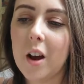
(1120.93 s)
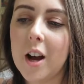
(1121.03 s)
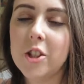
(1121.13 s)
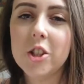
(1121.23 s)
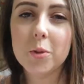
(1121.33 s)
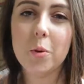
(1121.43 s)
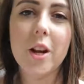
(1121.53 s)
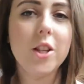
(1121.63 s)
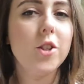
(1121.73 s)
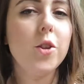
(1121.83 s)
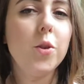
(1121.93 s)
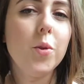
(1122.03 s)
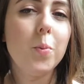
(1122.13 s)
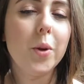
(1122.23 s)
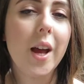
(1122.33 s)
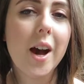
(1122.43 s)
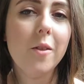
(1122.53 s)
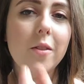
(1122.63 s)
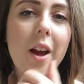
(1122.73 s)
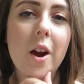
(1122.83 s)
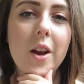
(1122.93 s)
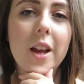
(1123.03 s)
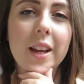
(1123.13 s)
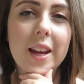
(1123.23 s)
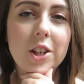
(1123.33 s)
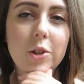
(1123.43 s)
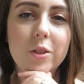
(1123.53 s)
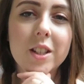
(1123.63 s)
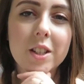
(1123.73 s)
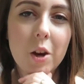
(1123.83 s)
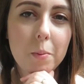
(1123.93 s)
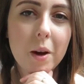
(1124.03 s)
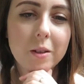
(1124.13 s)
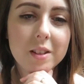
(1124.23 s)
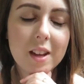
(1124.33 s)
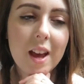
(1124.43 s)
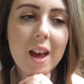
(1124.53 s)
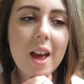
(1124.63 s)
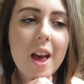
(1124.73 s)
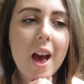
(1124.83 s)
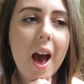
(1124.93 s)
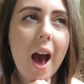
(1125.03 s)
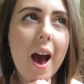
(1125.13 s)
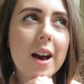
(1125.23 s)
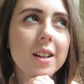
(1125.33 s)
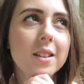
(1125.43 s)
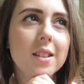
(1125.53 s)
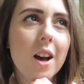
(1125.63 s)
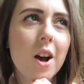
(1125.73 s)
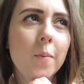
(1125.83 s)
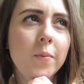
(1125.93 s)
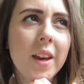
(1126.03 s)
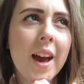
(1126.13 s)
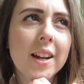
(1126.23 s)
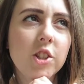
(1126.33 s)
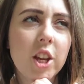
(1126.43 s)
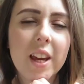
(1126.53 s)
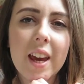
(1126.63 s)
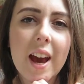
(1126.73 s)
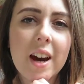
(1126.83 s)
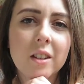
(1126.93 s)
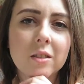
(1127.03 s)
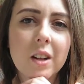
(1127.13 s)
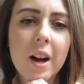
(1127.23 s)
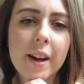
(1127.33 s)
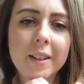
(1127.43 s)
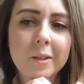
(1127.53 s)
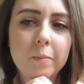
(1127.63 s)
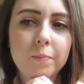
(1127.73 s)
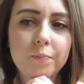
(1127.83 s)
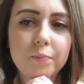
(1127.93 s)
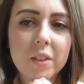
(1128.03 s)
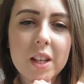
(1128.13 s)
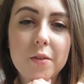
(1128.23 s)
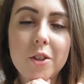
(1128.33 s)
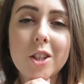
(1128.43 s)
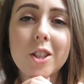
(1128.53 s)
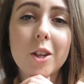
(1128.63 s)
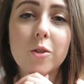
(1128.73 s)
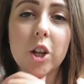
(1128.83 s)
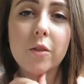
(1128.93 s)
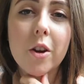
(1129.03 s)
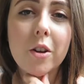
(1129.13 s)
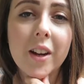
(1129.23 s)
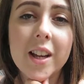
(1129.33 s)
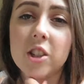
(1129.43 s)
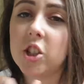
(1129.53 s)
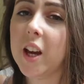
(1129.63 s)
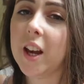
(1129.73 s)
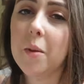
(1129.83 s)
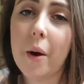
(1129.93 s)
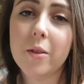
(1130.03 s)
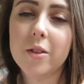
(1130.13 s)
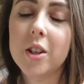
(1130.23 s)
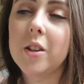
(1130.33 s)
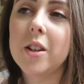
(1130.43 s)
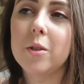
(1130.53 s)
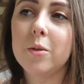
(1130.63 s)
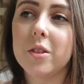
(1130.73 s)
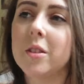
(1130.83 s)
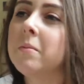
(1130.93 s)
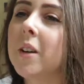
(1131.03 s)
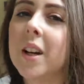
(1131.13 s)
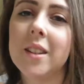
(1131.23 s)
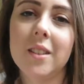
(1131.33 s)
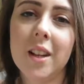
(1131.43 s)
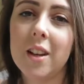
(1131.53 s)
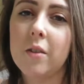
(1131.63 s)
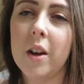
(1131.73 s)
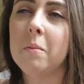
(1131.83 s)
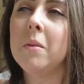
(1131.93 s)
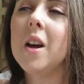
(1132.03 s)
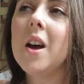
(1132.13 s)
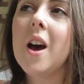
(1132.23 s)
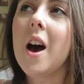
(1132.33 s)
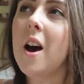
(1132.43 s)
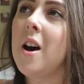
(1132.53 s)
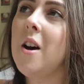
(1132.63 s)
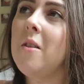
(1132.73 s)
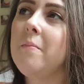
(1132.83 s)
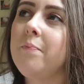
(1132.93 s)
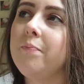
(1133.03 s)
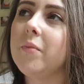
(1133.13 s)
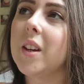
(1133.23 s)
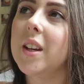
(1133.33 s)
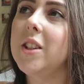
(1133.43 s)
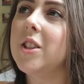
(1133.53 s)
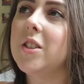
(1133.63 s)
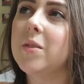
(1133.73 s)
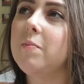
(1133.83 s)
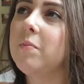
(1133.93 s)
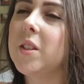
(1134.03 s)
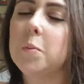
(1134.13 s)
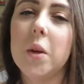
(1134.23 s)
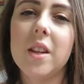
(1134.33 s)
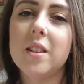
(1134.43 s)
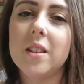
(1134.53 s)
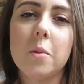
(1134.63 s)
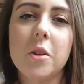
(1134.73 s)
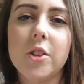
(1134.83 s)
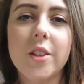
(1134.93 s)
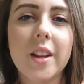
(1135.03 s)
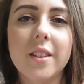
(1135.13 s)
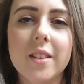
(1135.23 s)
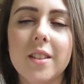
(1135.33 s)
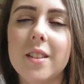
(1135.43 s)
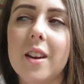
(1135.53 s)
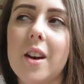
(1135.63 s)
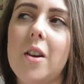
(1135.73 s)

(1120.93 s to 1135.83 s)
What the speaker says: I just wanted to put it out there in case you didn't know about it. And yeah, check it out. If you don't know who Joe Rogan is, check him out too. He's awesome. I love him. He just speaks so much sense.